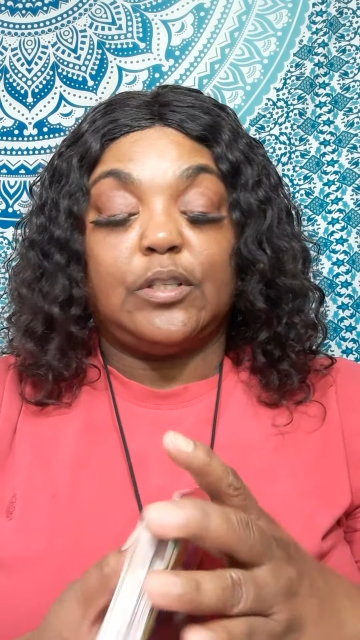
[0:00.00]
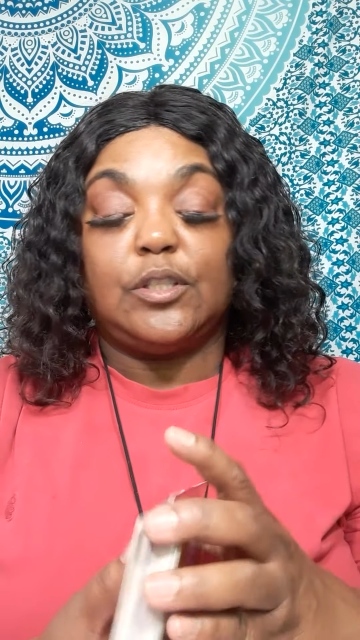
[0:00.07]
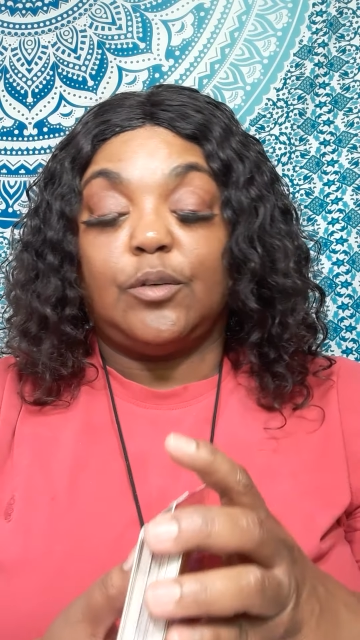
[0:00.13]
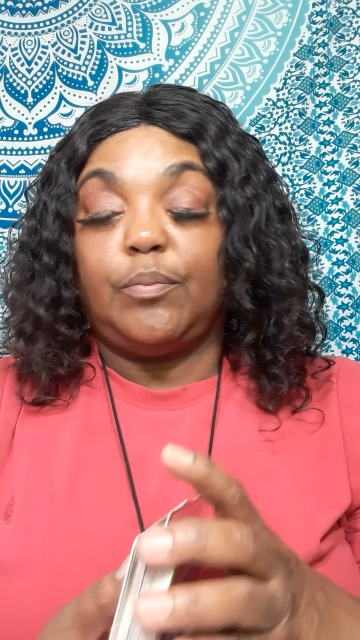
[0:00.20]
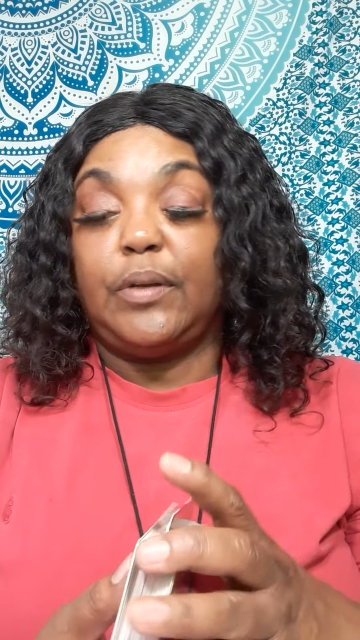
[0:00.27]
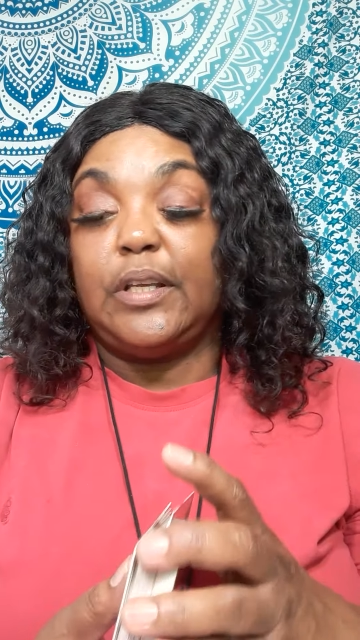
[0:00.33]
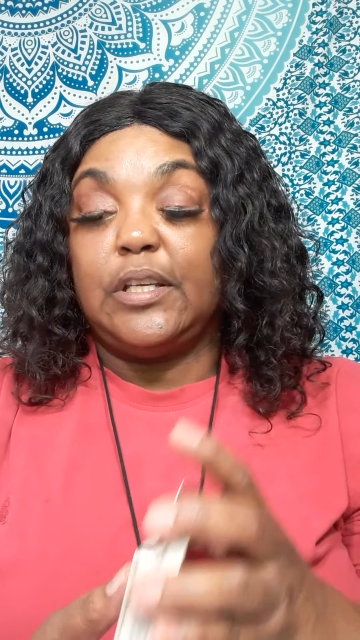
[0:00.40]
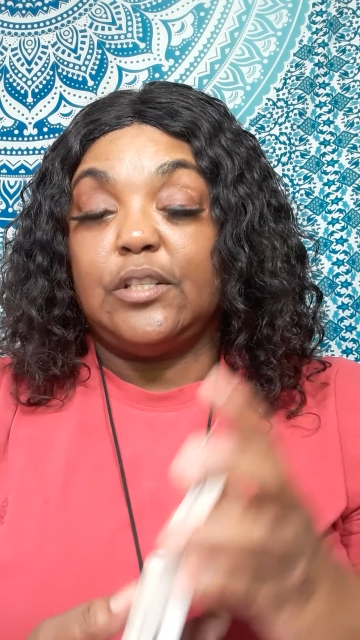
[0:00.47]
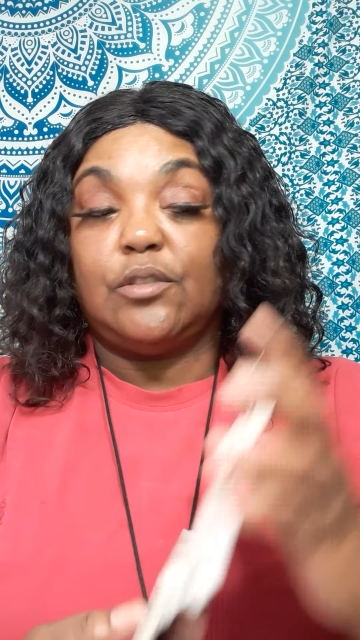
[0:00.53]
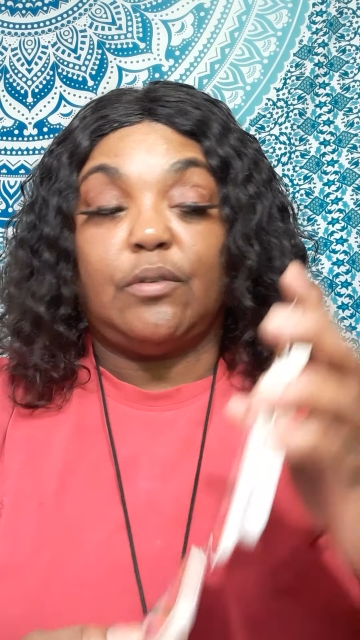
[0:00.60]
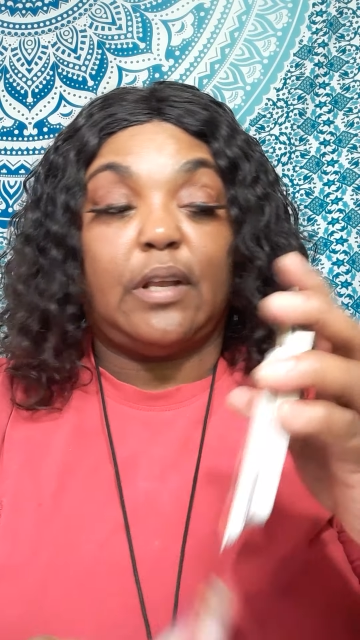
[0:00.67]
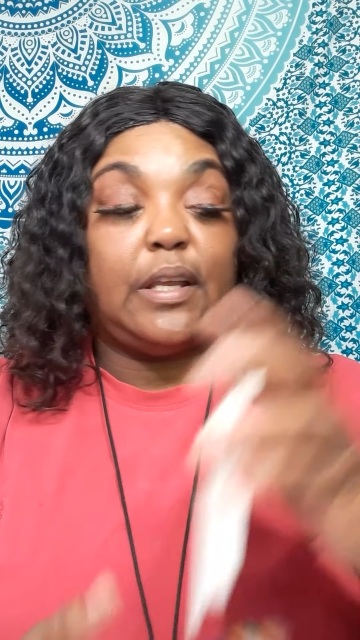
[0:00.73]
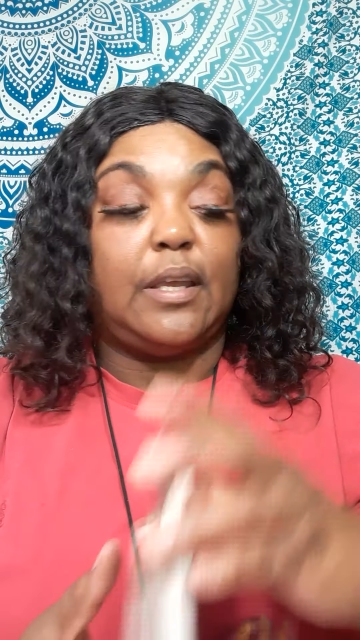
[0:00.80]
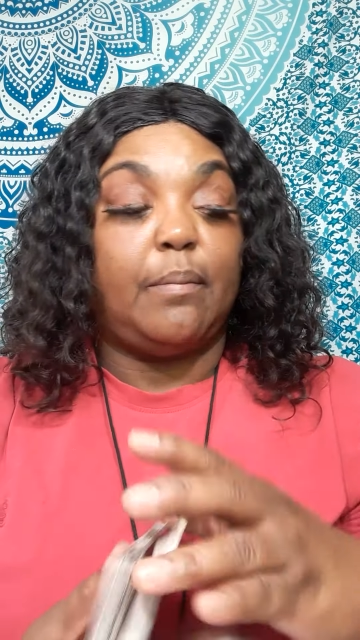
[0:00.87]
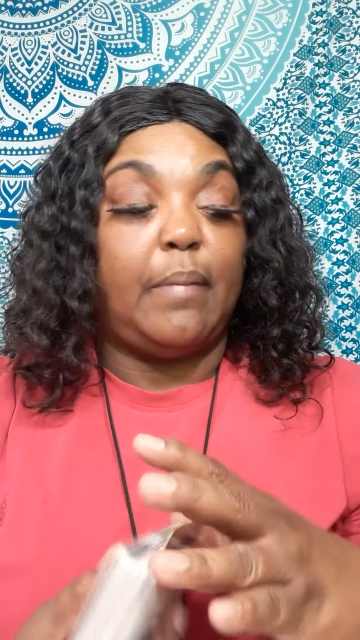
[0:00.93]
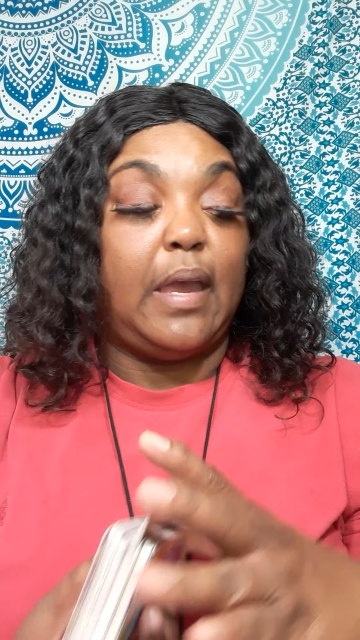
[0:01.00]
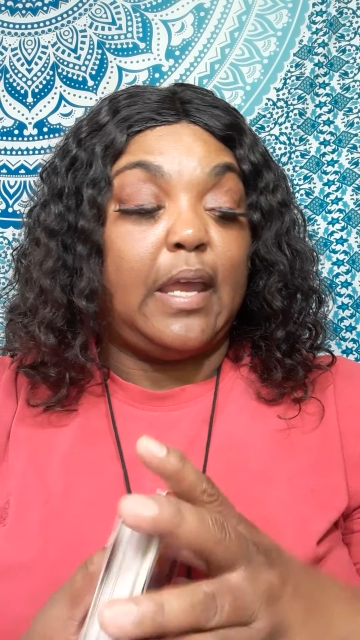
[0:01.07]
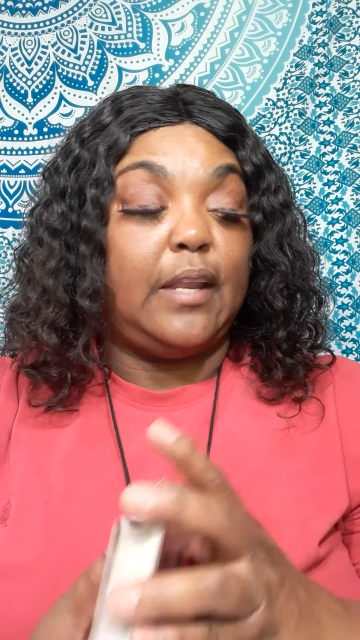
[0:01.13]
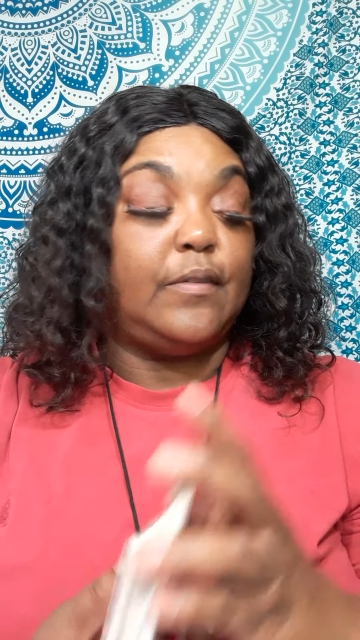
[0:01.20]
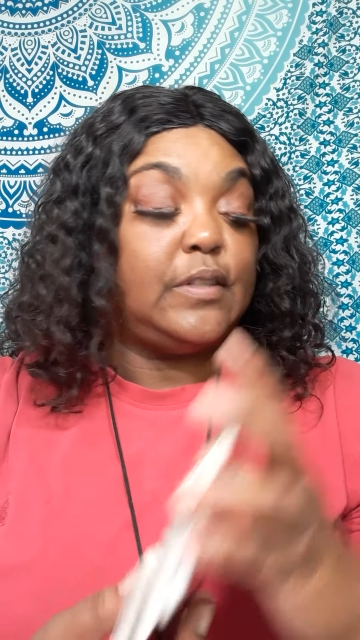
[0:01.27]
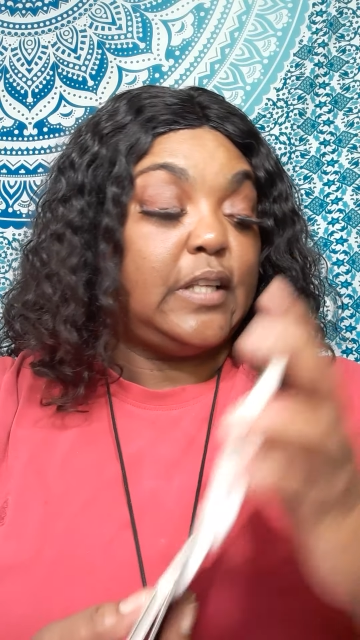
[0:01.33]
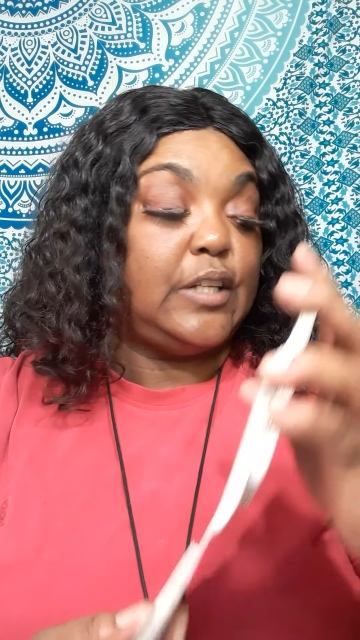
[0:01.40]
so please do not get mad
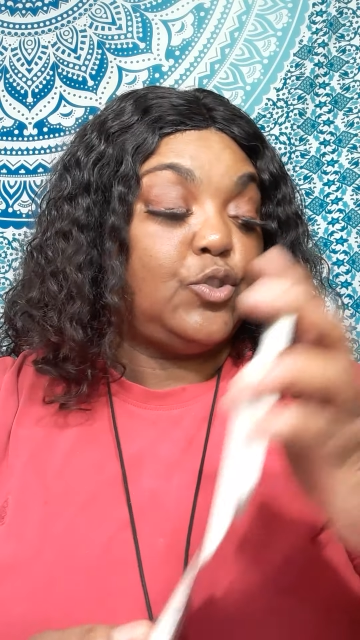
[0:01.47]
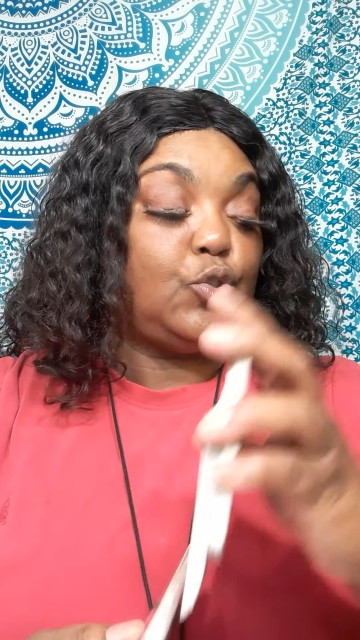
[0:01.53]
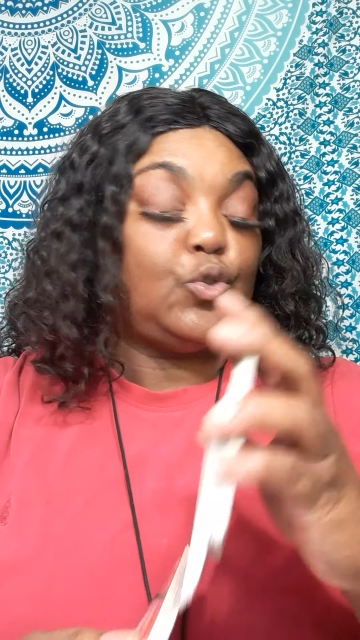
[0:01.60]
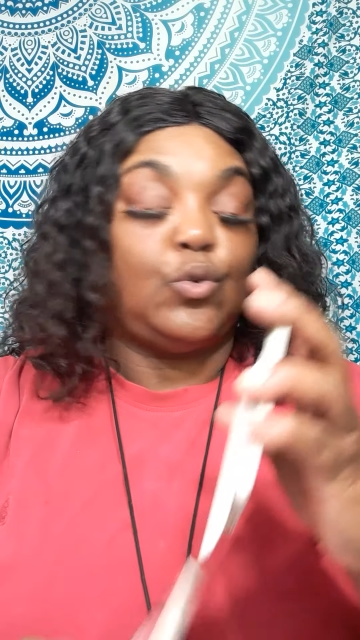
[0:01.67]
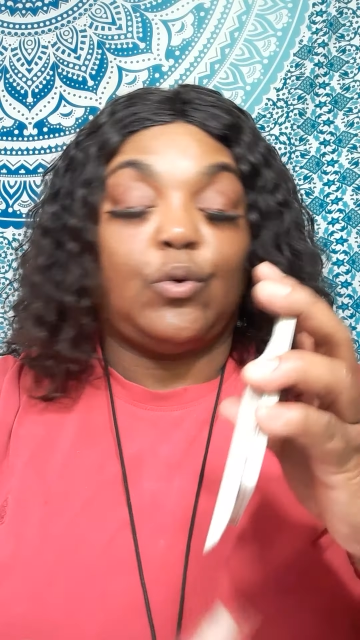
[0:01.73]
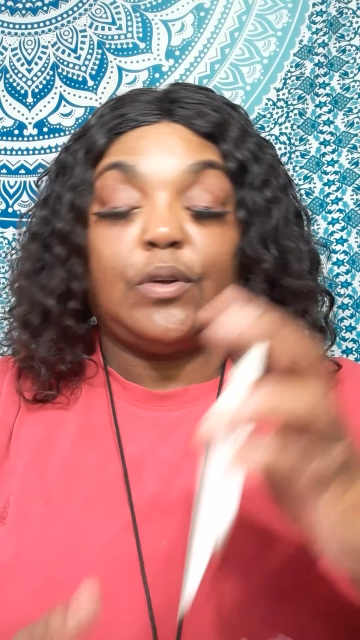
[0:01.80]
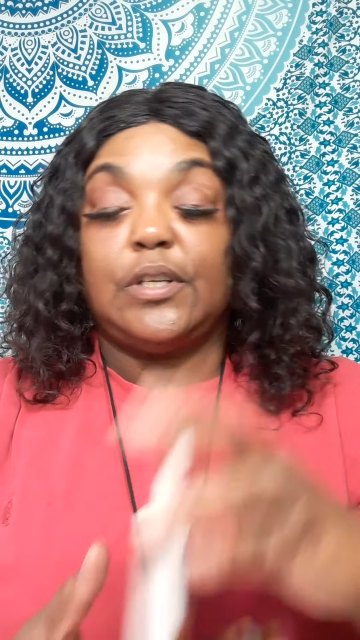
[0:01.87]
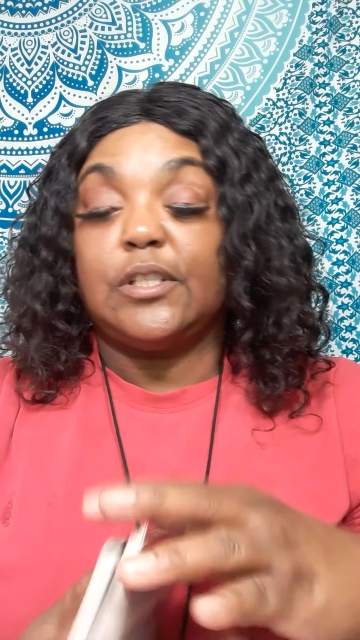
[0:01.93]
if it's not your story.